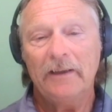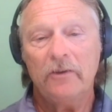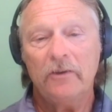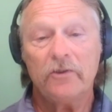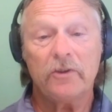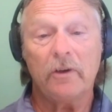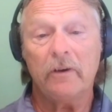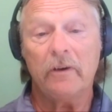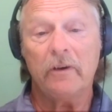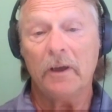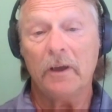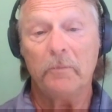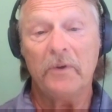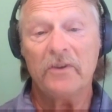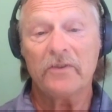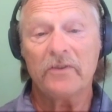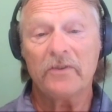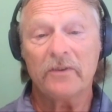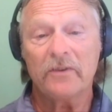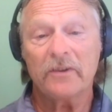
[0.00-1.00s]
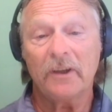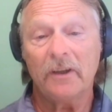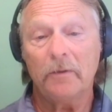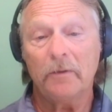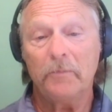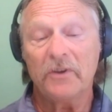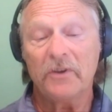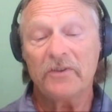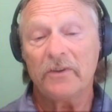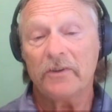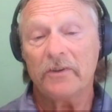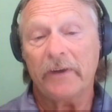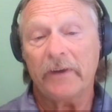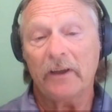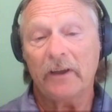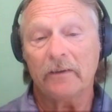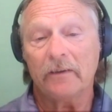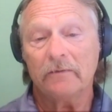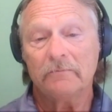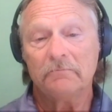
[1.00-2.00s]
starting a business and the business
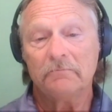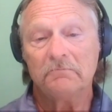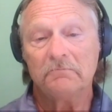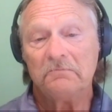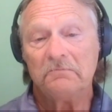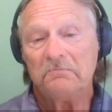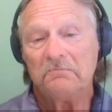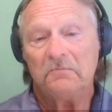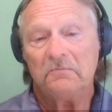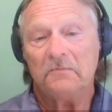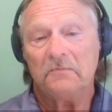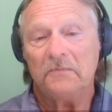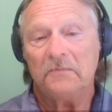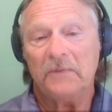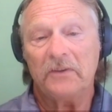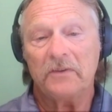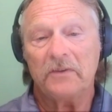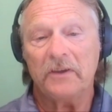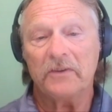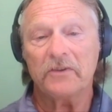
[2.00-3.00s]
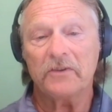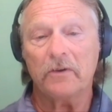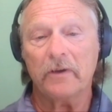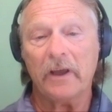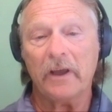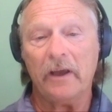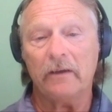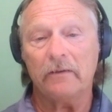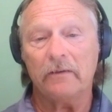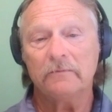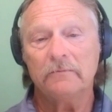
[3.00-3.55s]
failing. It's okay.